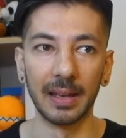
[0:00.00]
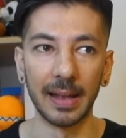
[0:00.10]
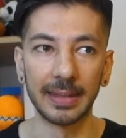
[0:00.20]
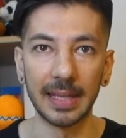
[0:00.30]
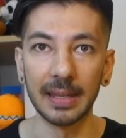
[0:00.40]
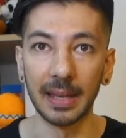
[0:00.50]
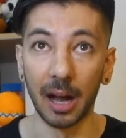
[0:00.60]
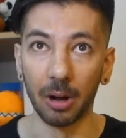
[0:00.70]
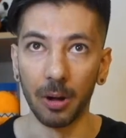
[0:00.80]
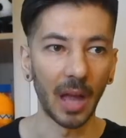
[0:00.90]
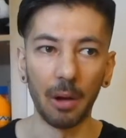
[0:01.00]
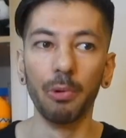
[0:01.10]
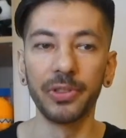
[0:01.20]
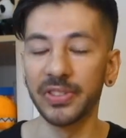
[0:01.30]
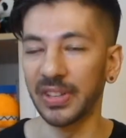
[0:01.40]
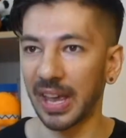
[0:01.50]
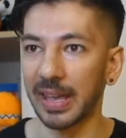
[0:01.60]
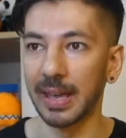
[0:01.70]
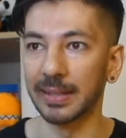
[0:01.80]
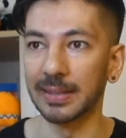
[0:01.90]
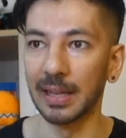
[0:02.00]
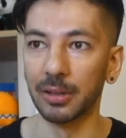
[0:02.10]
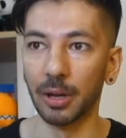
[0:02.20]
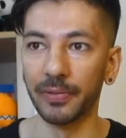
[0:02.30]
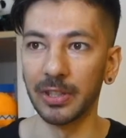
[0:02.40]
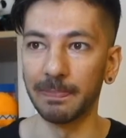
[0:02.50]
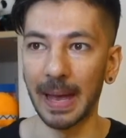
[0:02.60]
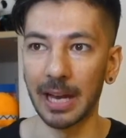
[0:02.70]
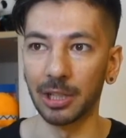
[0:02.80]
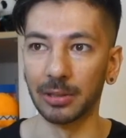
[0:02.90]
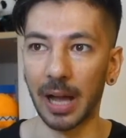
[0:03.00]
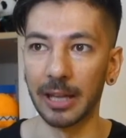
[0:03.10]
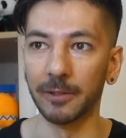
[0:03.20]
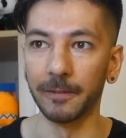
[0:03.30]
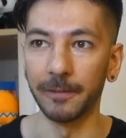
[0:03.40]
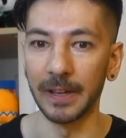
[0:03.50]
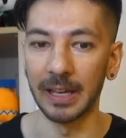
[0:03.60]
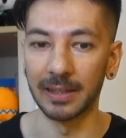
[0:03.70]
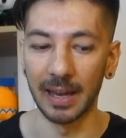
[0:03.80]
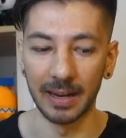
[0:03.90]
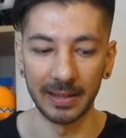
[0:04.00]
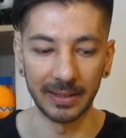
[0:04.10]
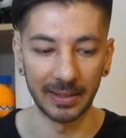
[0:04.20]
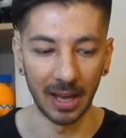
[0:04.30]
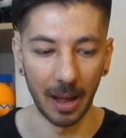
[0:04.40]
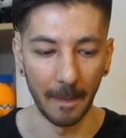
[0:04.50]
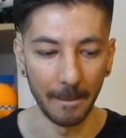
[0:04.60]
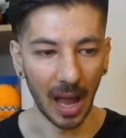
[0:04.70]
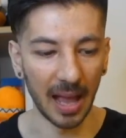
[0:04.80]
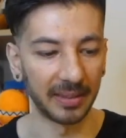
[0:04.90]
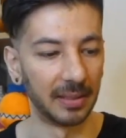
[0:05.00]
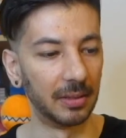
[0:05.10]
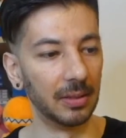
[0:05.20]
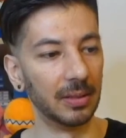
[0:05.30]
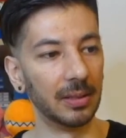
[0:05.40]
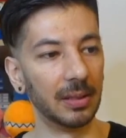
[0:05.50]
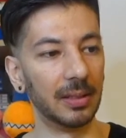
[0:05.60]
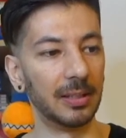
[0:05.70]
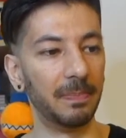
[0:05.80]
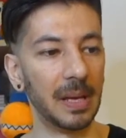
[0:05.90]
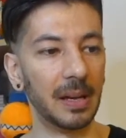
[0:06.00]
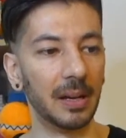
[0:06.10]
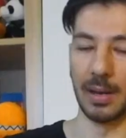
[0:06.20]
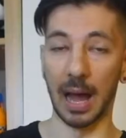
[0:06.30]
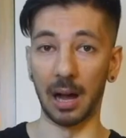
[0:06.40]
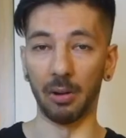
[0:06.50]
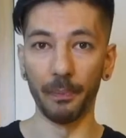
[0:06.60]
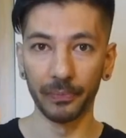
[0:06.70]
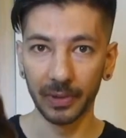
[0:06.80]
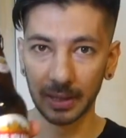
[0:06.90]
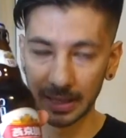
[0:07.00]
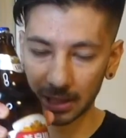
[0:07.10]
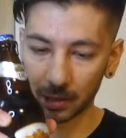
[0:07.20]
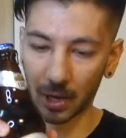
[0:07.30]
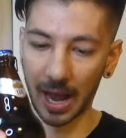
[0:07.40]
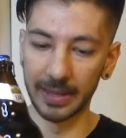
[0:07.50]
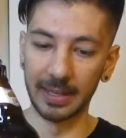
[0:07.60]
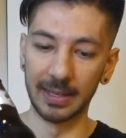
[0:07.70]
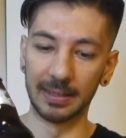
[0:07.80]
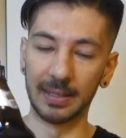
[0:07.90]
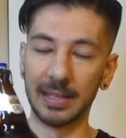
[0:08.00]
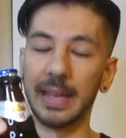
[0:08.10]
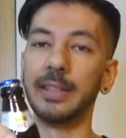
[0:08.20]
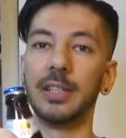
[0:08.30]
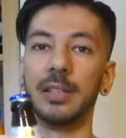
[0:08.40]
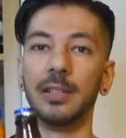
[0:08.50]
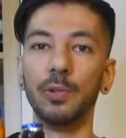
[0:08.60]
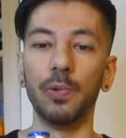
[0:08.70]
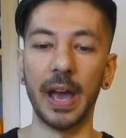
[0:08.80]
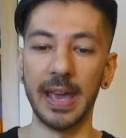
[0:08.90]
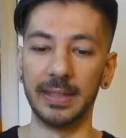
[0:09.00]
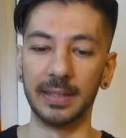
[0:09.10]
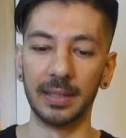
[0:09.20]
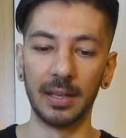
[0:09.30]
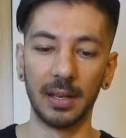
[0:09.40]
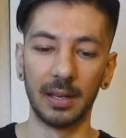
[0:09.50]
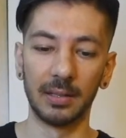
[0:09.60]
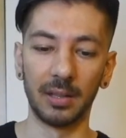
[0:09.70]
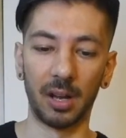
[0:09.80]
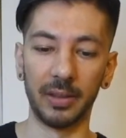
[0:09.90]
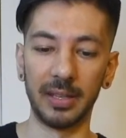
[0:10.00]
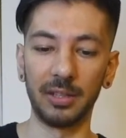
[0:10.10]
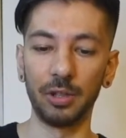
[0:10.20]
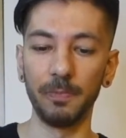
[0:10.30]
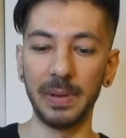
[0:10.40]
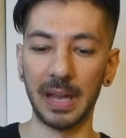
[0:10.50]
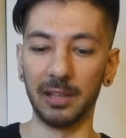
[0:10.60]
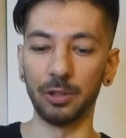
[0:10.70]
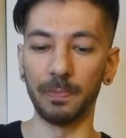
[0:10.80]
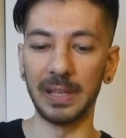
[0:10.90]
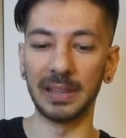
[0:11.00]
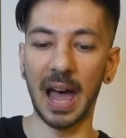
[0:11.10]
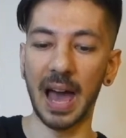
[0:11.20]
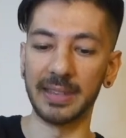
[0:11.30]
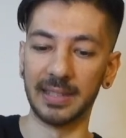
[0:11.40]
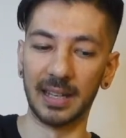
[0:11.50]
Qingdao. I would say, yeah, still nothing special. I don't think there is some attitude in this beer. Now, let's try this, the Yanjing U8. So this should be a little bit lighter.